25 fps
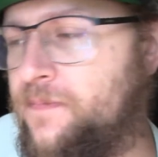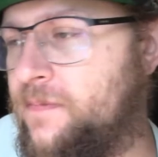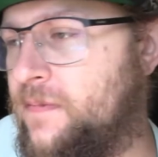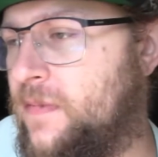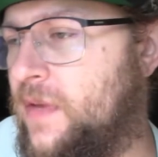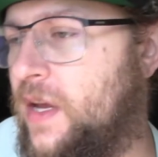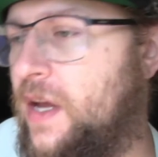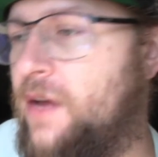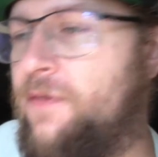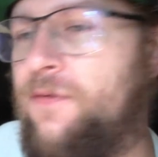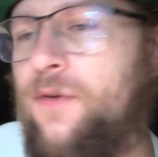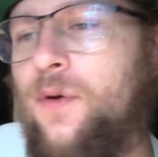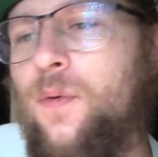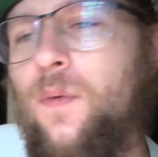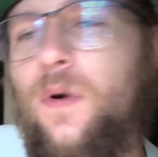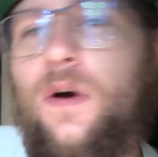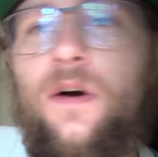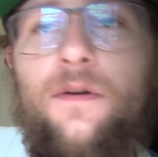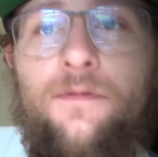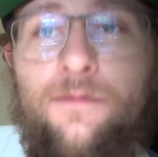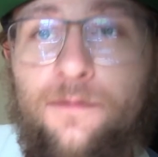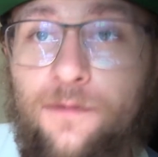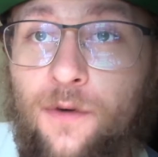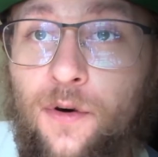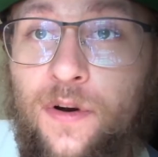if you were,
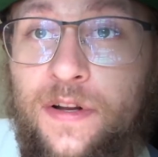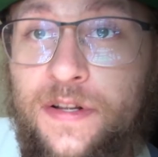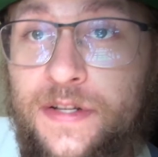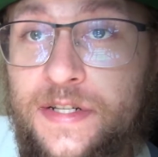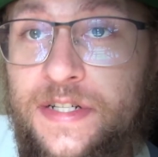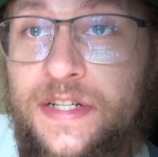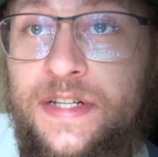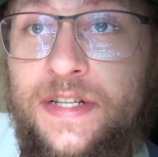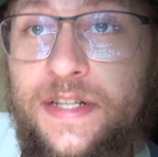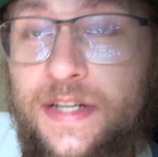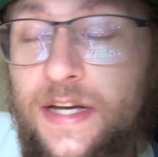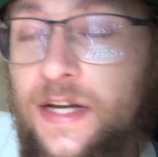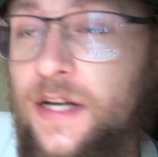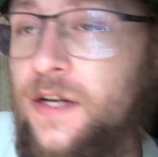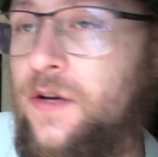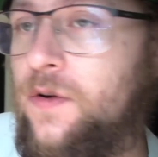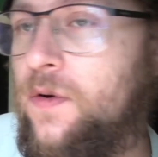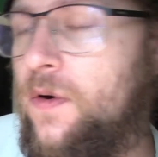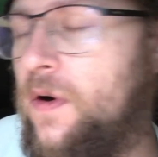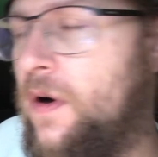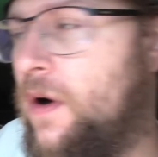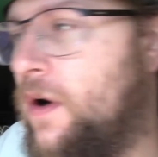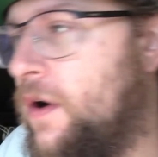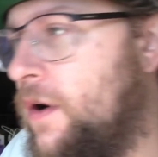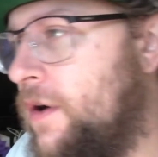for instance, in
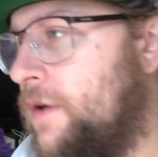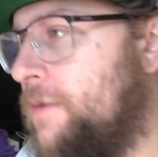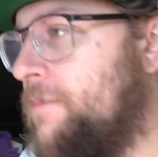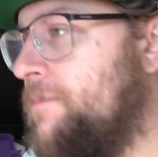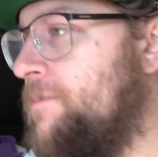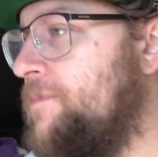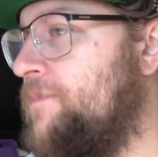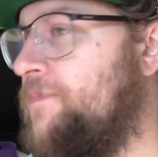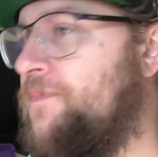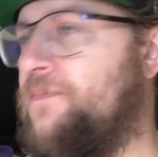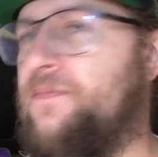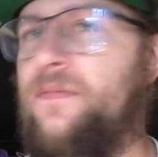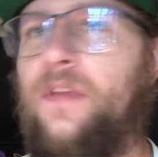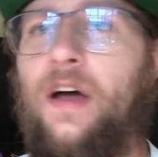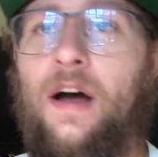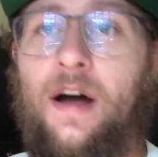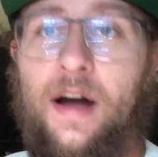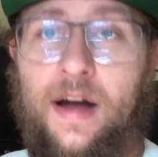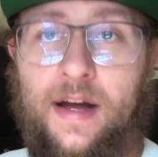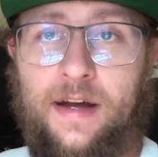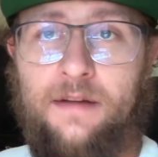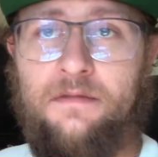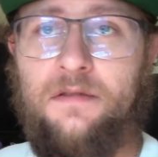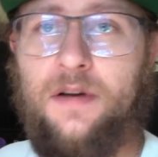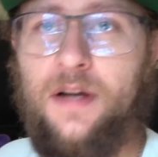your home, now
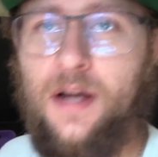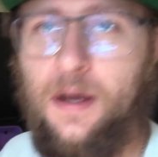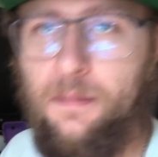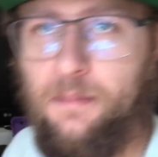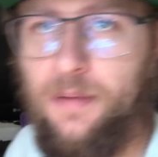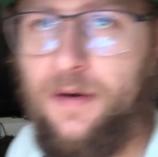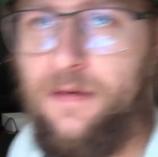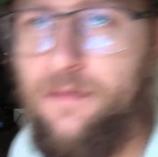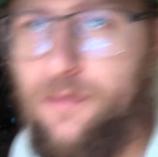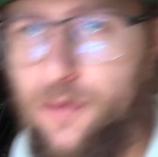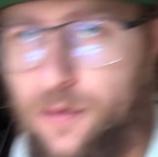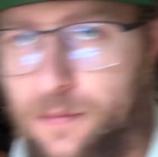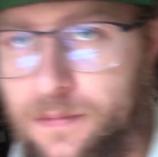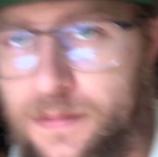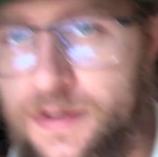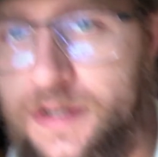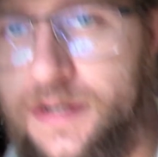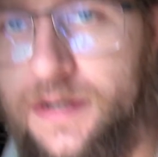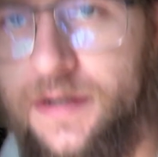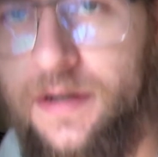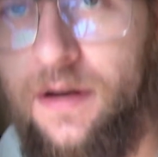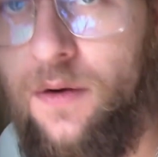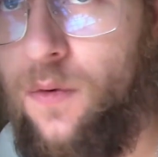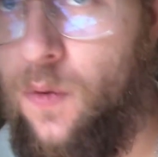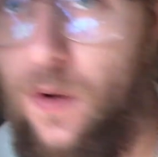I have a couple of
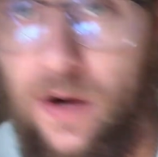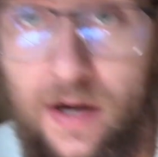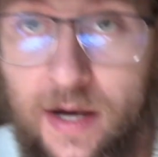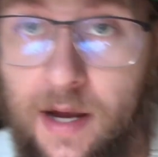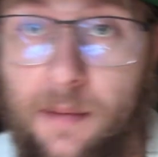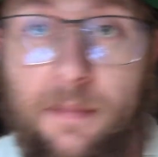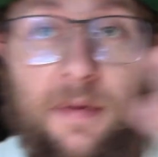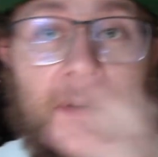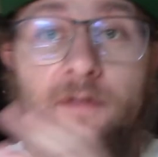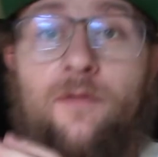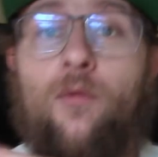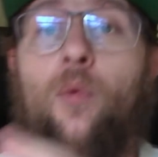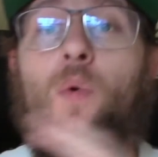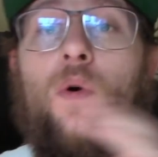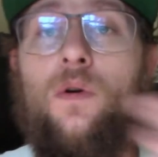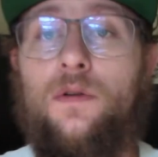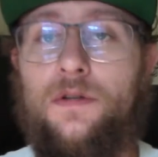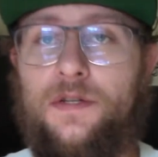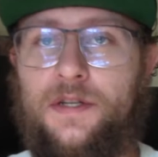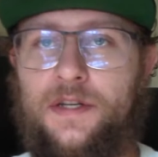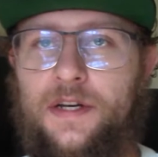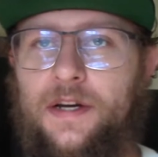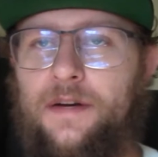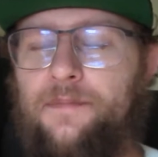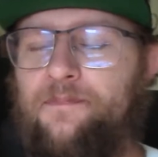rooms, or a couple of
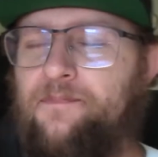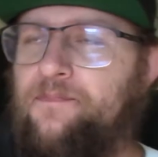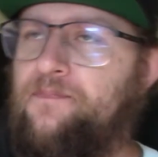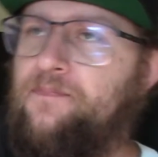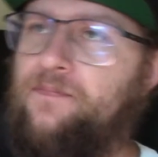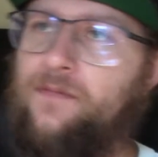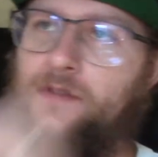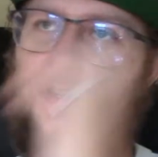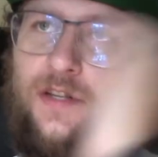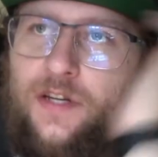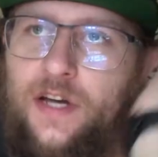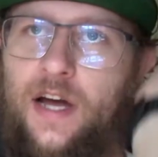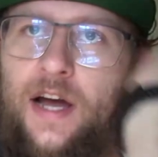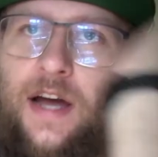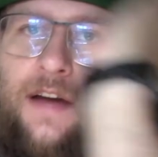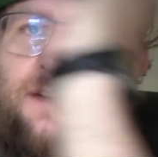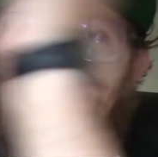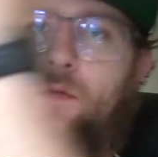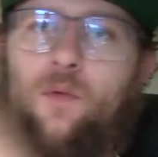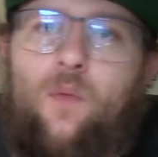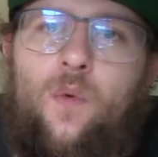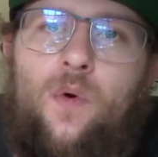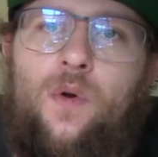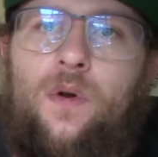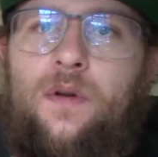walls here. So I have
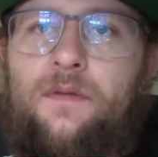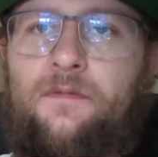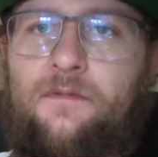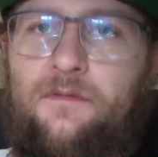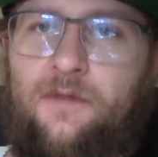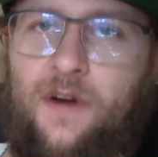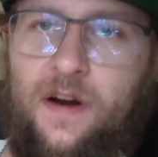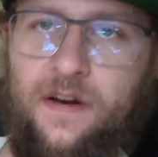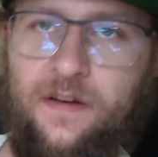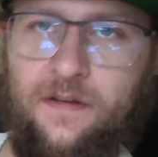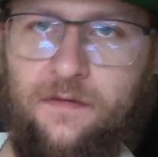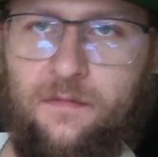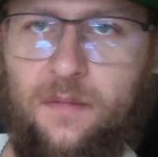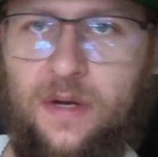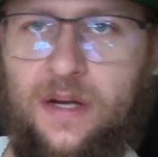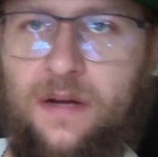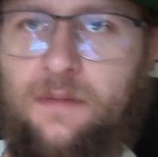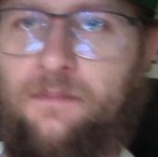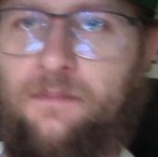a wall in front of me,